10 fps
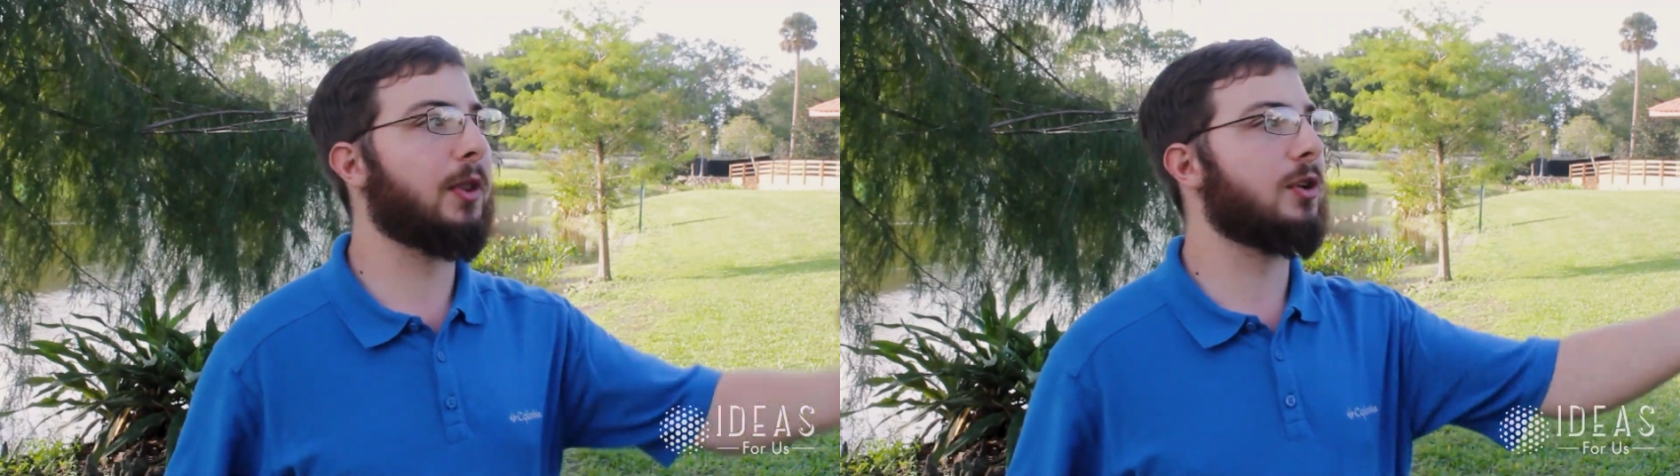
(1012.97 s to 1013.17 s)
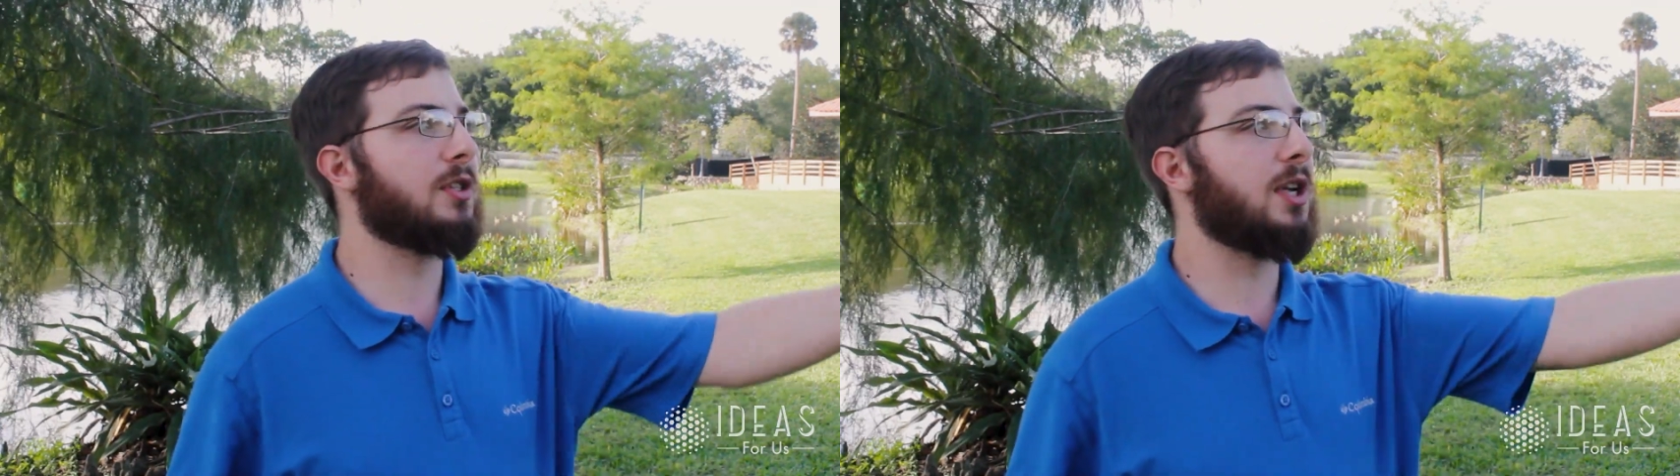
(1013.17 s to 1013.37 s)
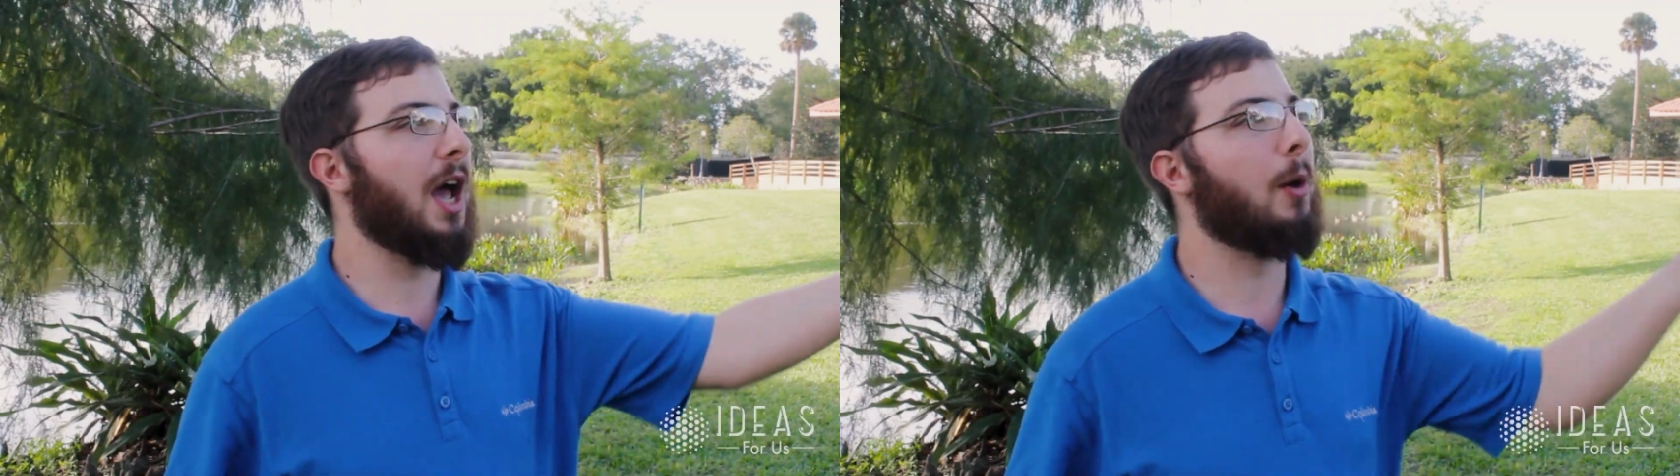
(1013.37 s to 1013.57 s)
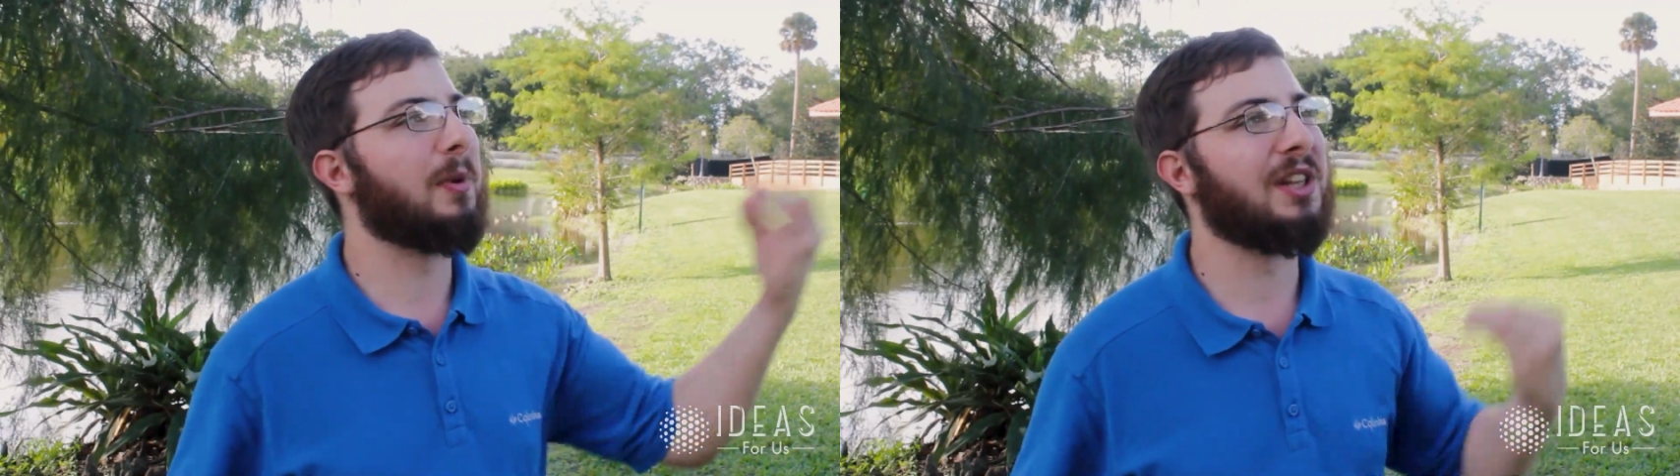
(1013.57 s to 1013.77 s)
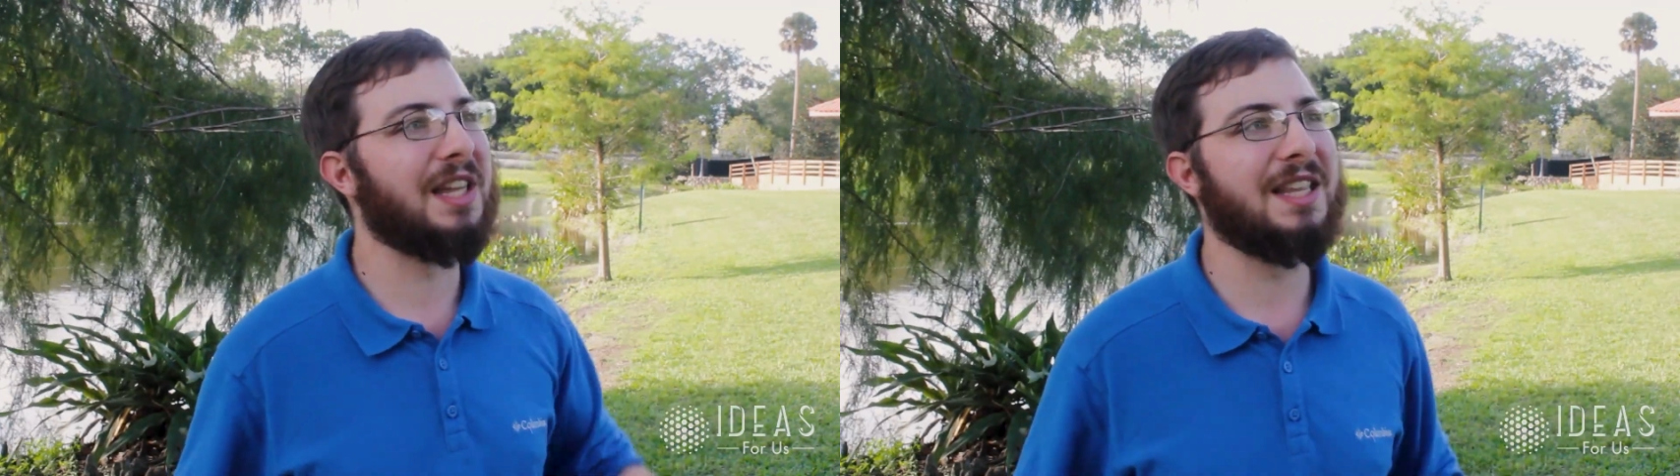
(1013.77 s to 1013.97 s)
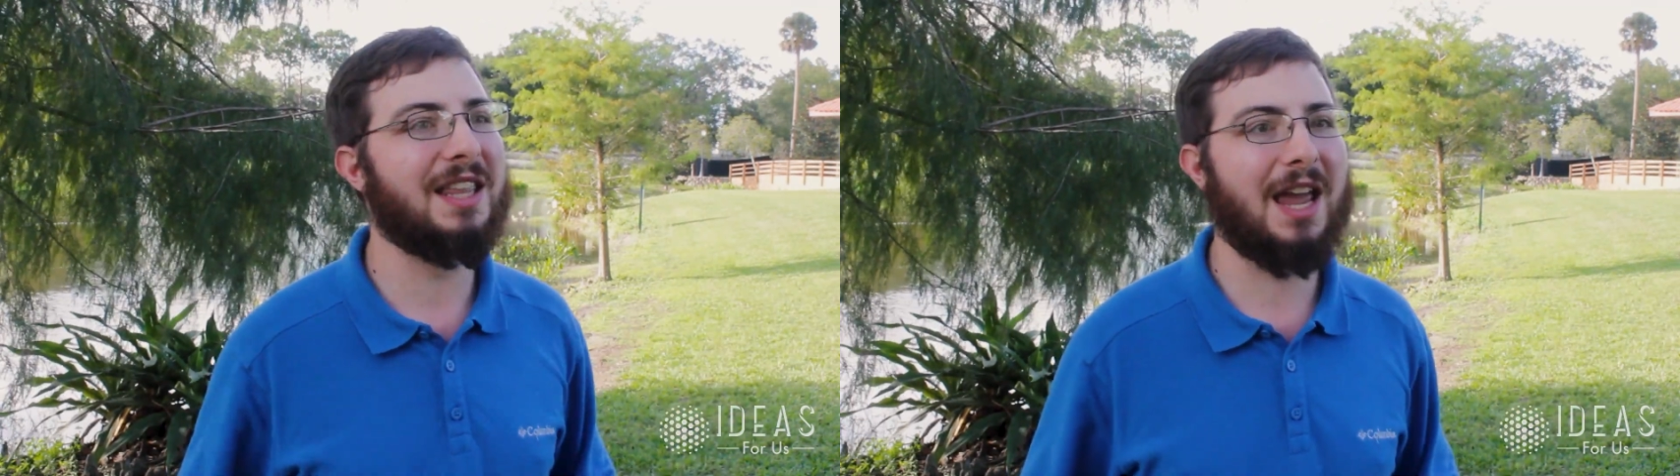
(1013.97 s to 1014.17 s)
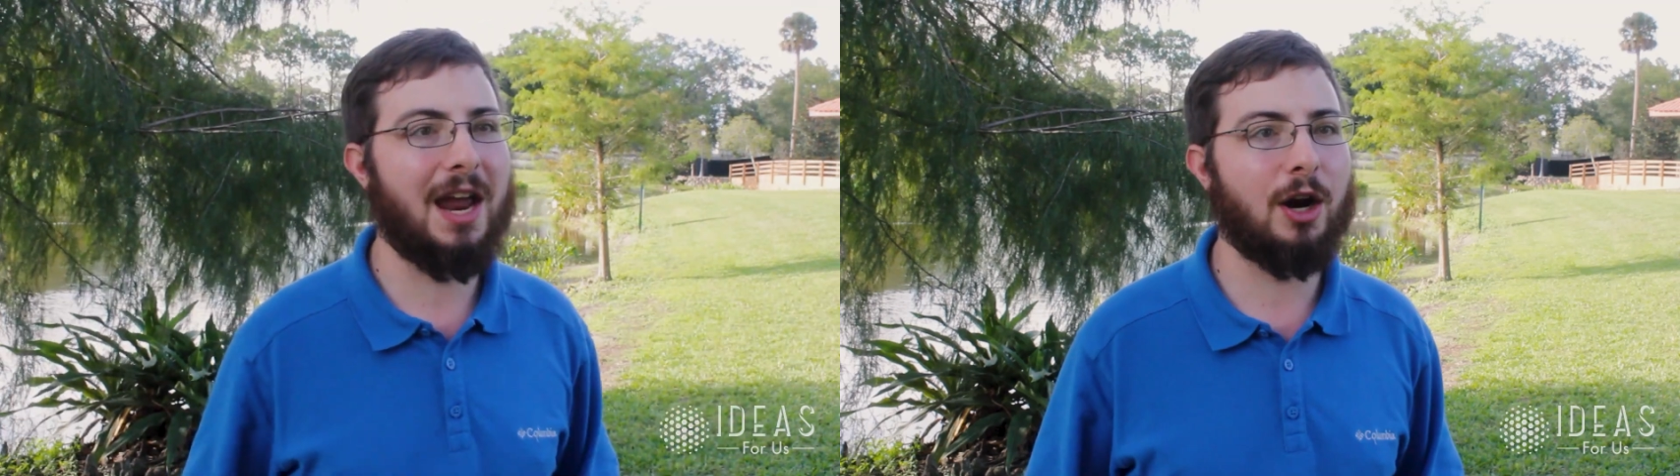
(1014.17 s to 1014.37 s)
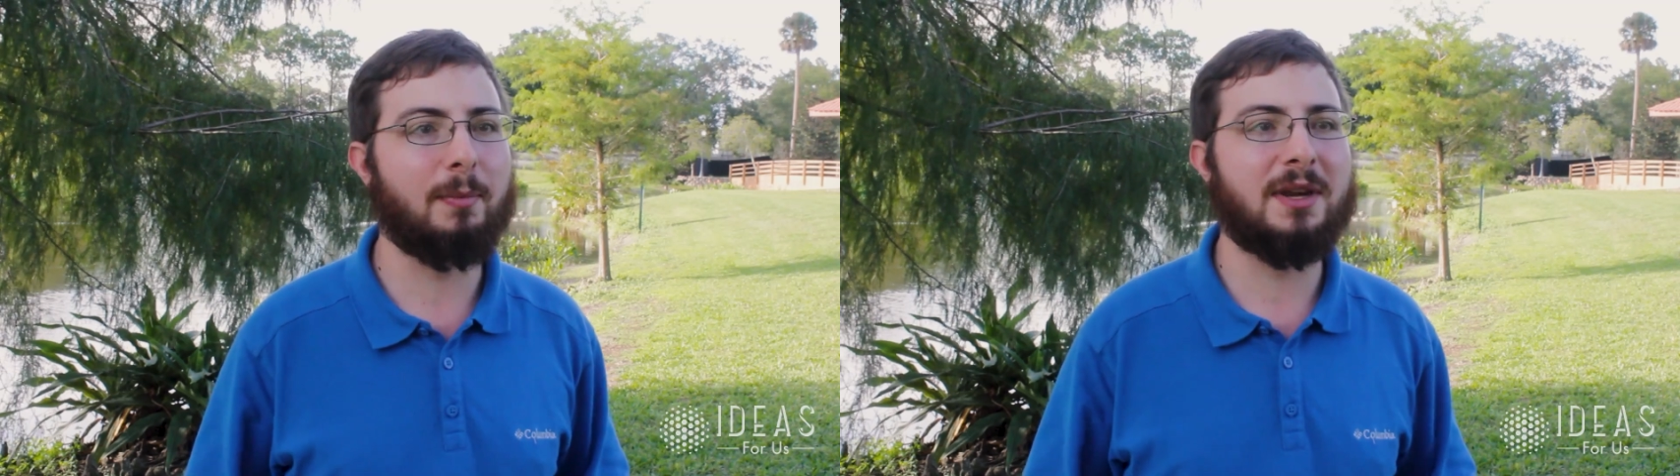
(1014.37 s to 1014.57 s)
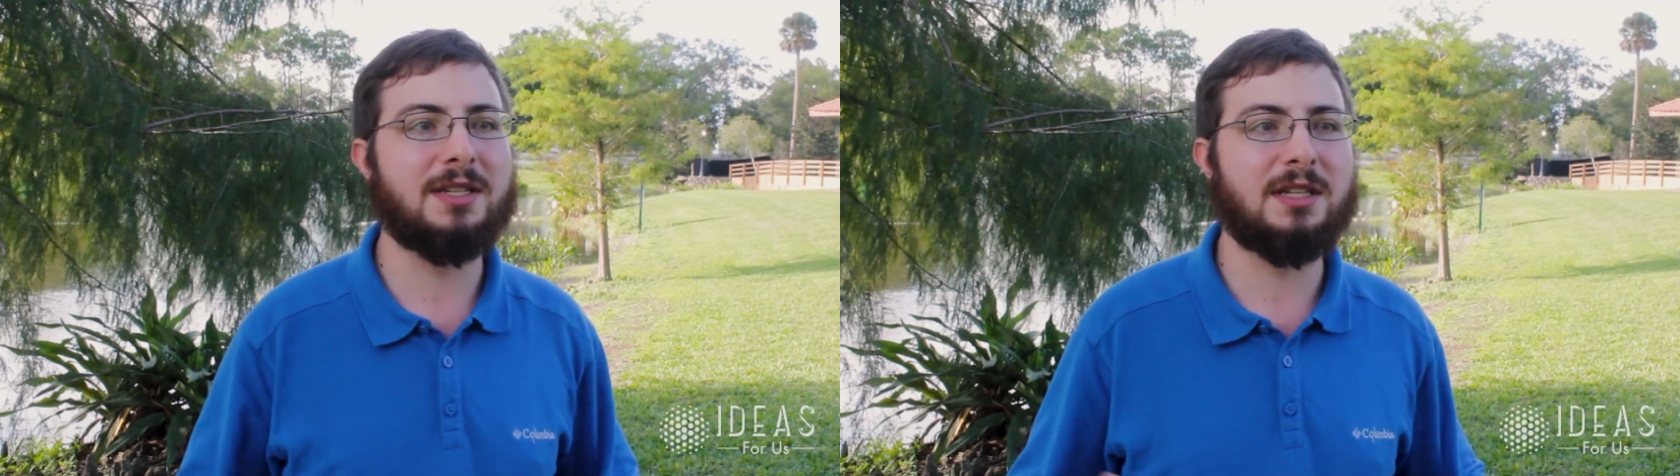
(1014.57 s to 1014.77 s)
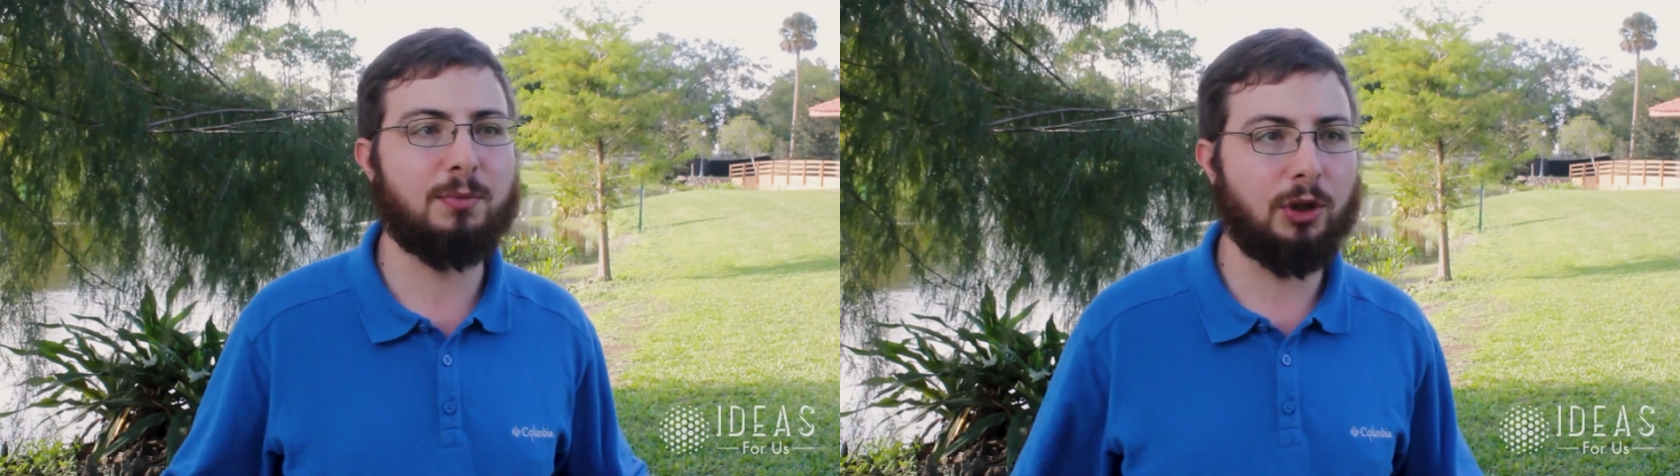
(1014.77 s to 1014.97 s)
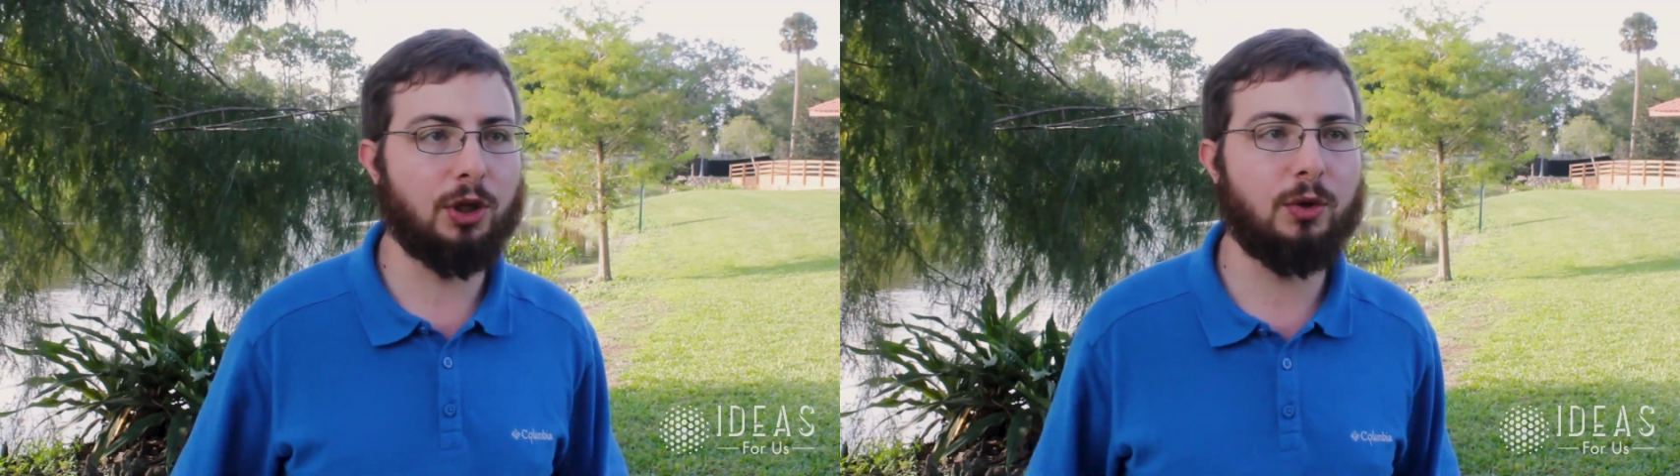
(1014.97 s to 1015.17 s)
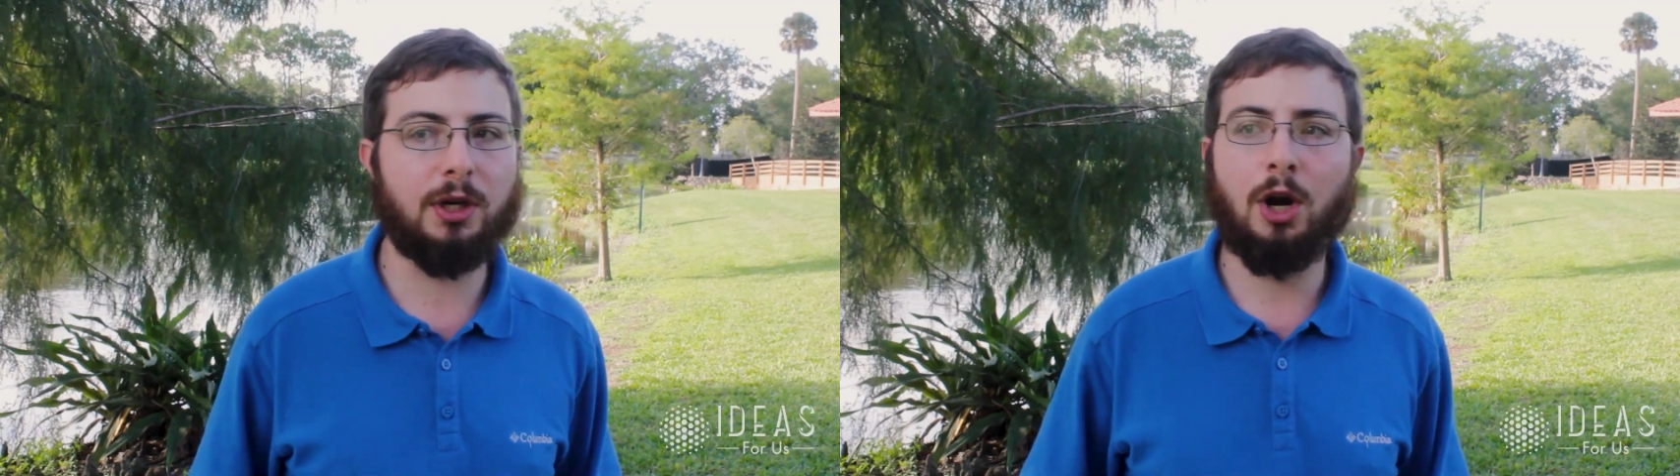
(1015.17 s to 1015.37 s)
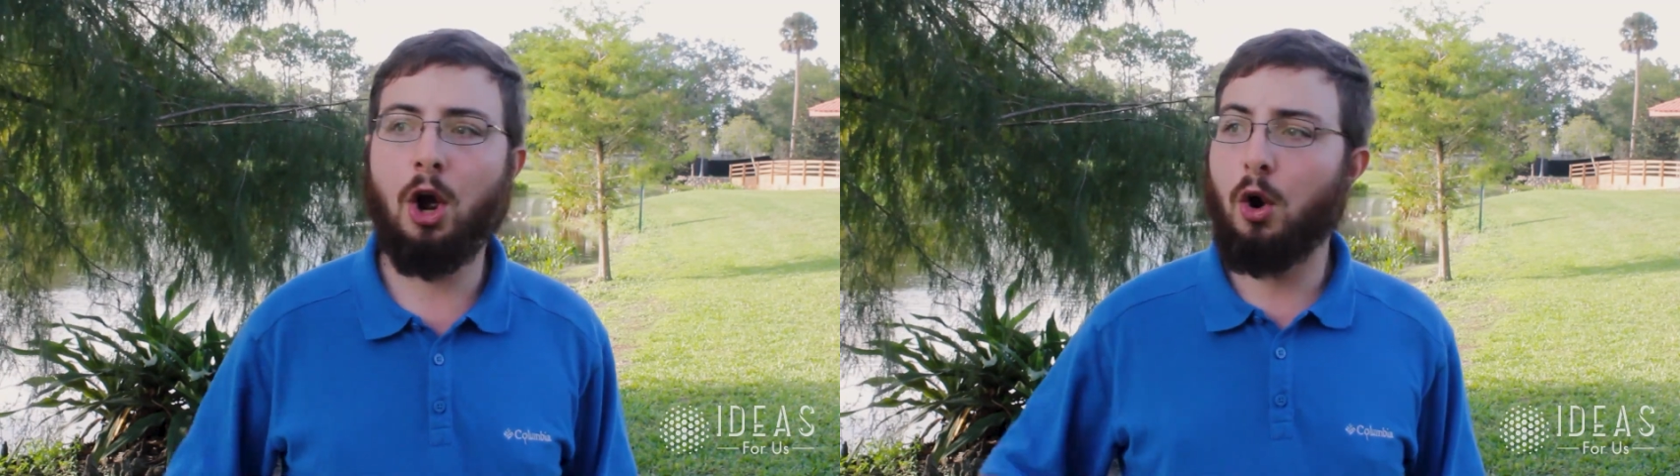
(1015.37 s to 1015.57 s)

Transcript: whether it's to help clean the air because it's polluted,